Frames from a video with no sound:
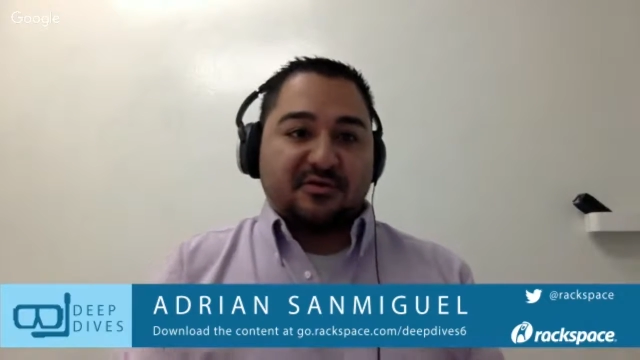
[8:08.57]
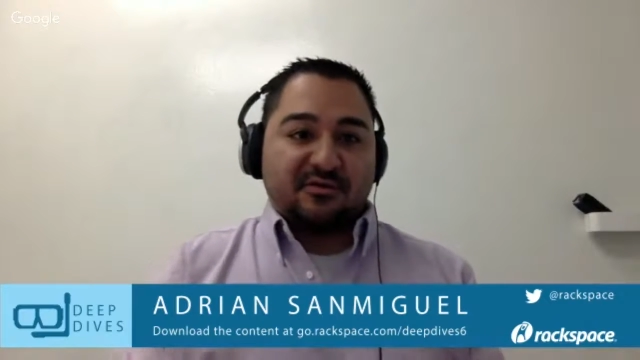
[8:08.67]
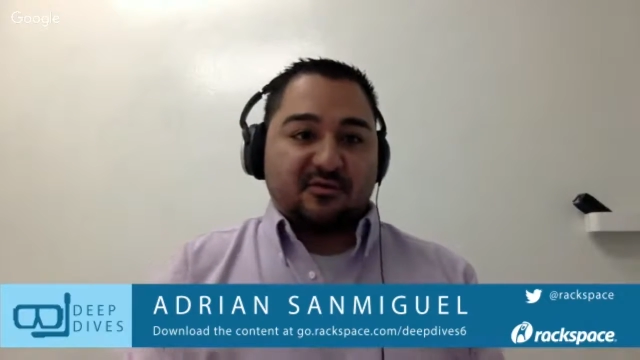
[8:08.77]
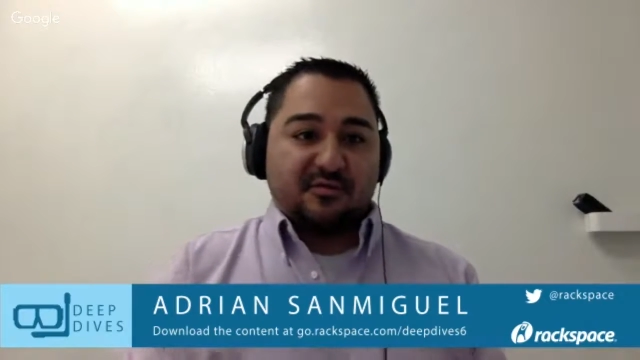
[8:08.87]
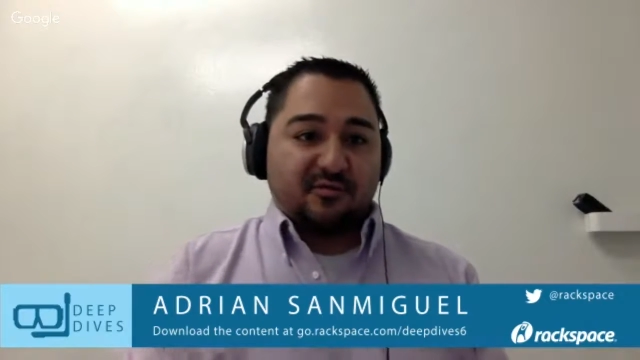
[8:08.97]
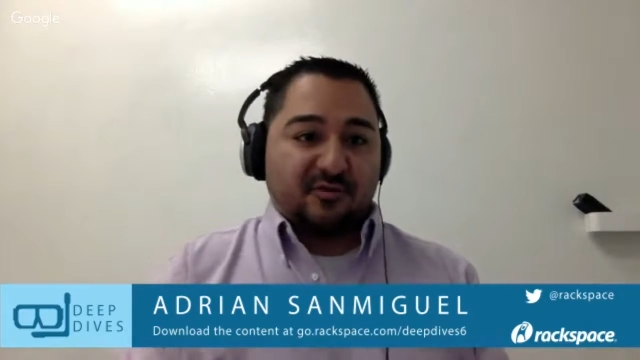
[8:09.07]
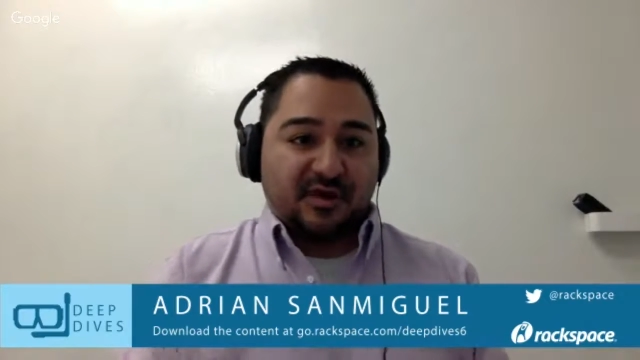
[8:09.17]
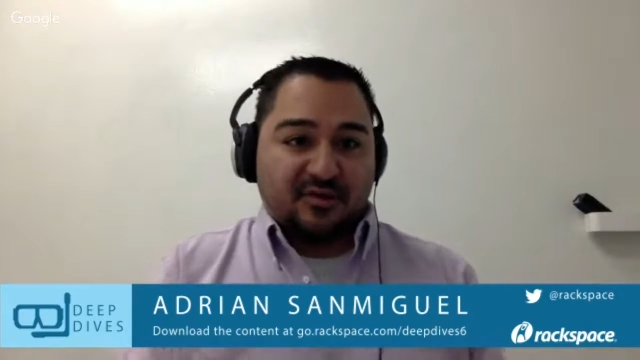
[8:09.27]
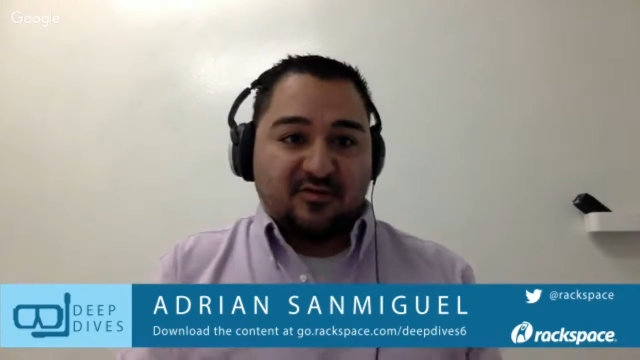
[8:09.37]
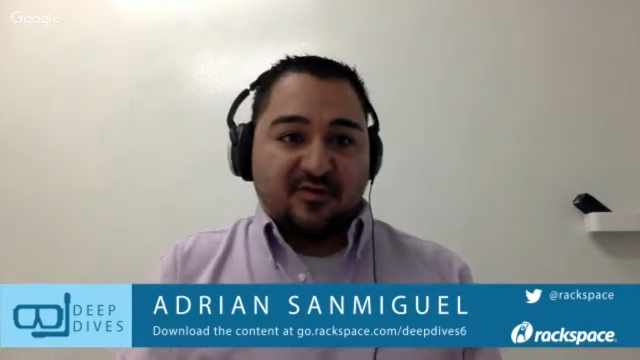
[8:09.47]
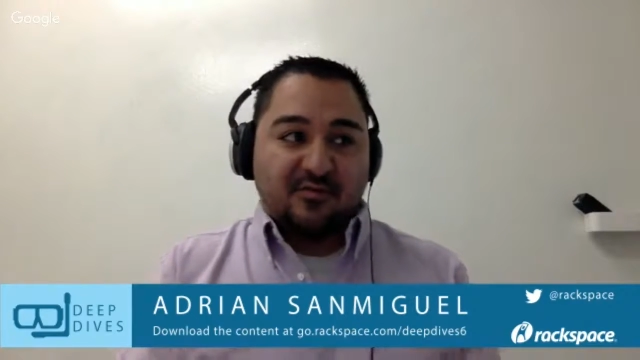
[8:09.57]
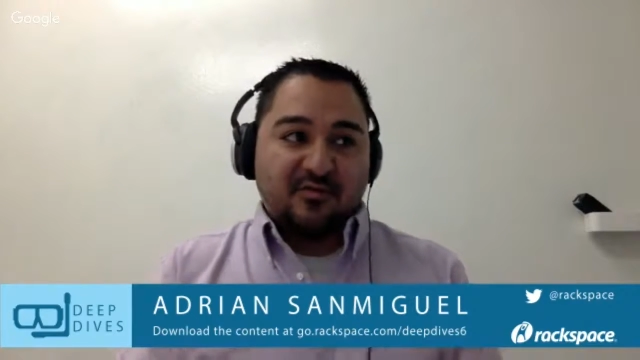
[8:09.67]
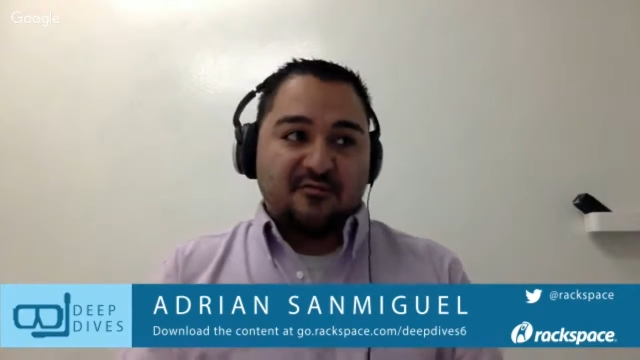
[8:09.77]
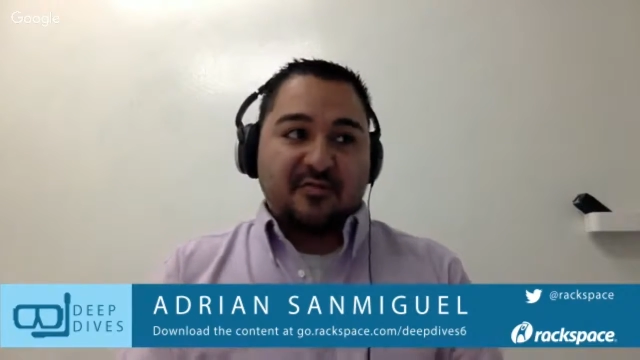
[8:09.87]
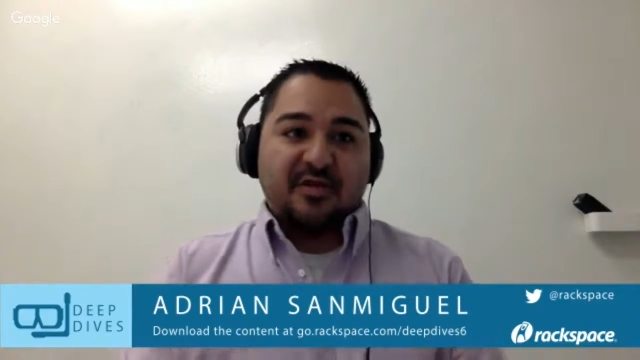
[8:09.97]
as opposed to X number
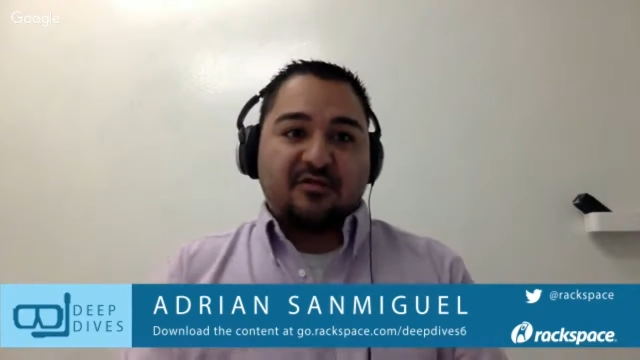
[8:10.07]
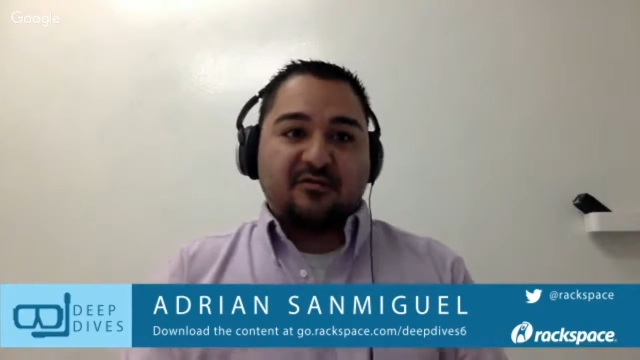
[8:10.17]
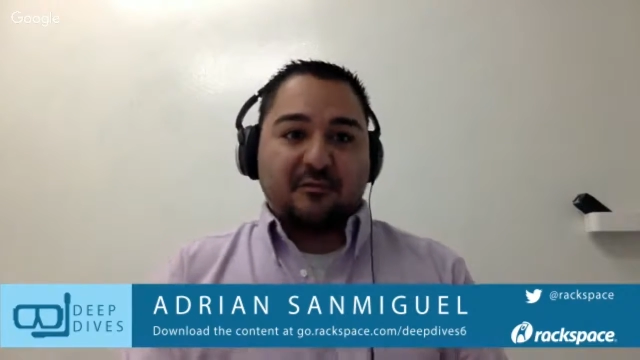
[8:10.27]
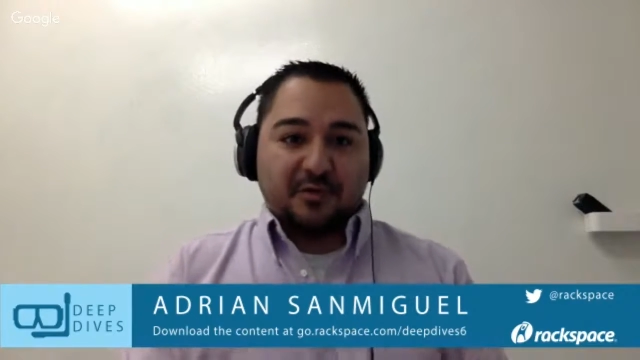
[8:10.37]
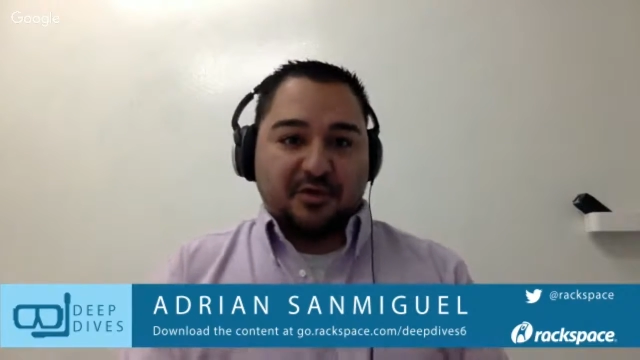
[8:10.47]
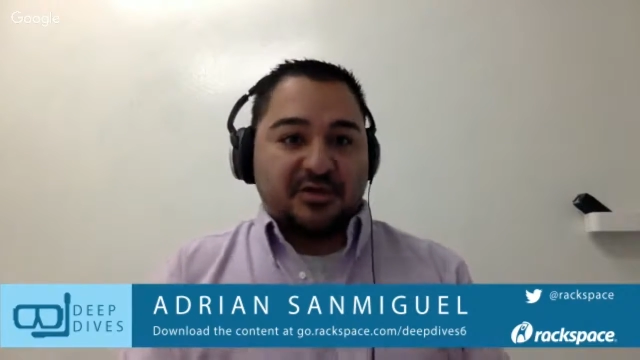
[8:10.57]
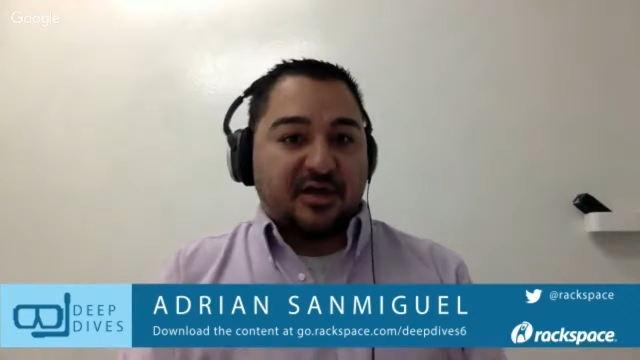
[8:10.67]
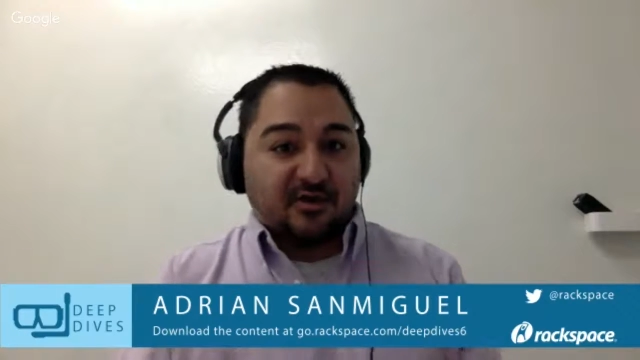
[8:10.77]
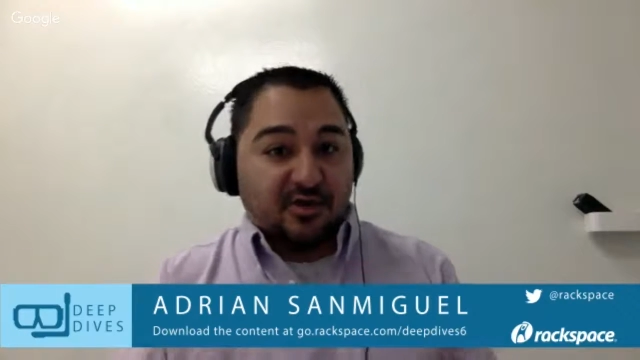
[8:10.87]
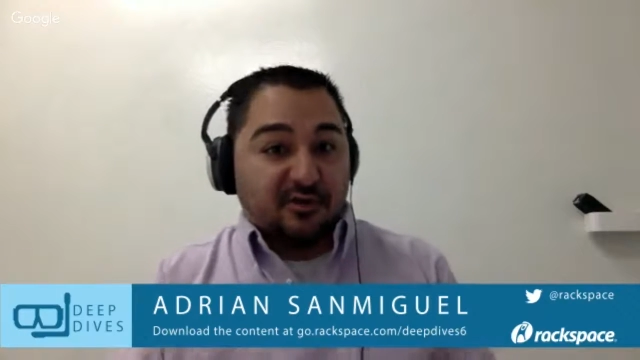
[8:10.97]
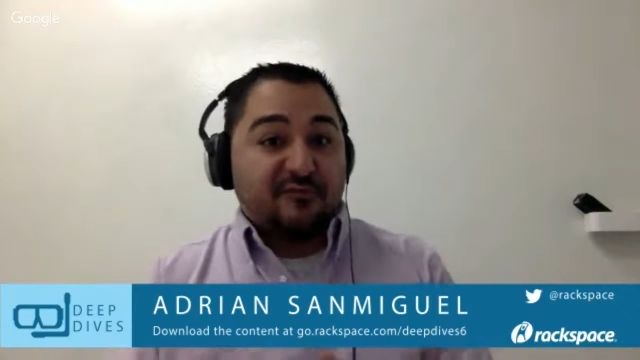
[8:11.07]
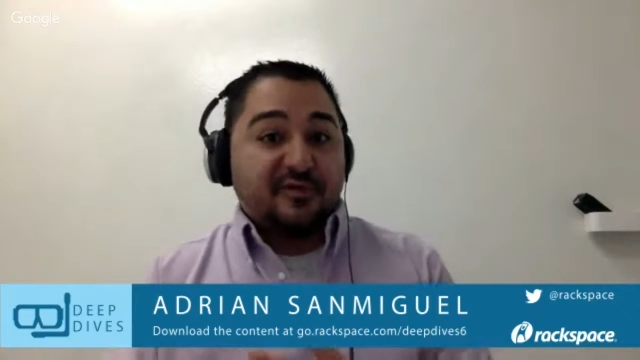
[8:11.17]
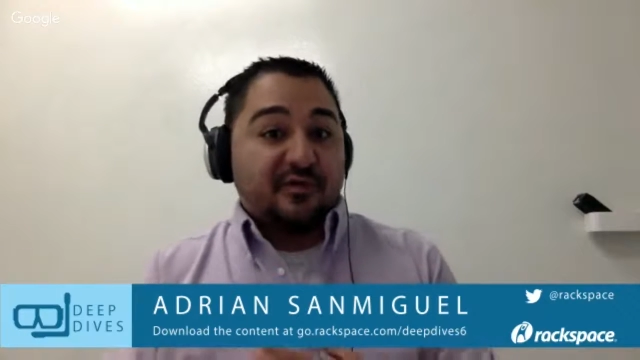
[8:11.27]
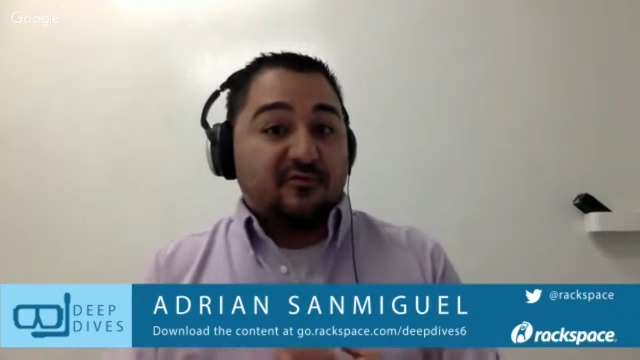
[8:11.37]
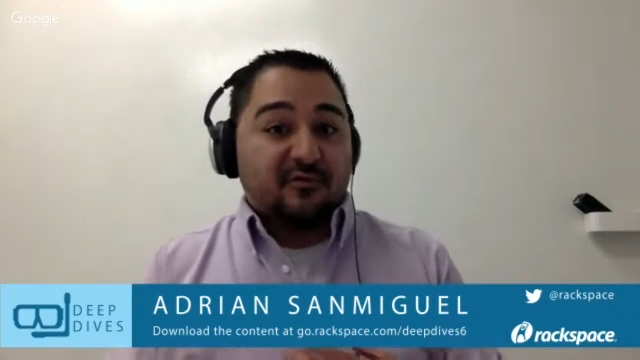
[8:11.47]
of minutes for an entire new
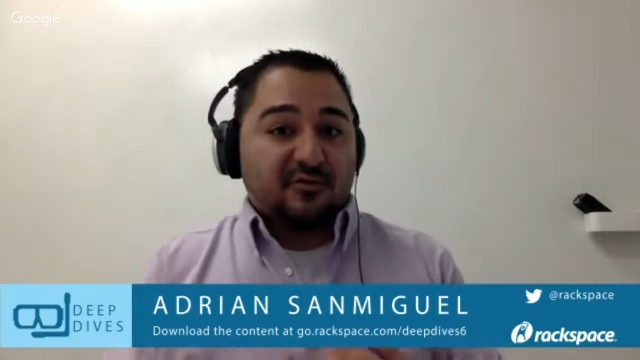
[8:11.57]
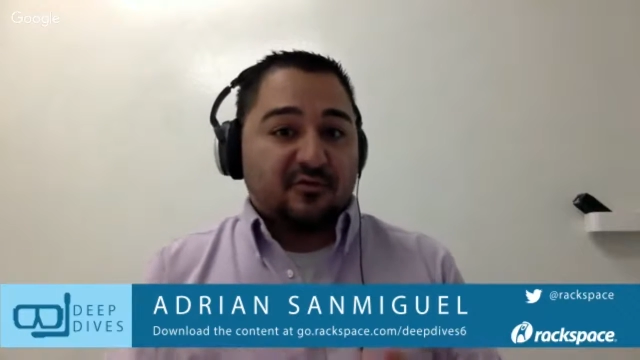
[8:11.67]
fleet of servers